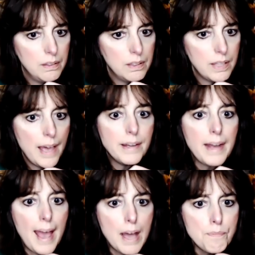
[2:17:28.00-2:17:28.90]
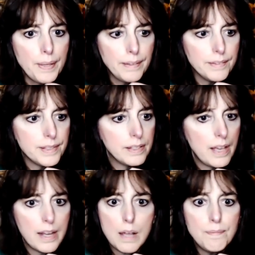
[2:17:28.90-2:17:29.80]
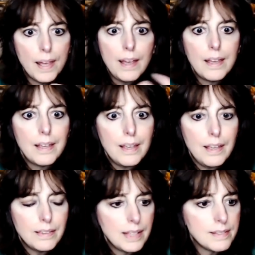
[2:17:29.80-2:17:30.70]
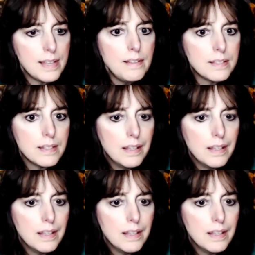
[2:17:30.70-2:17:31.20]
And it happened. And that's it.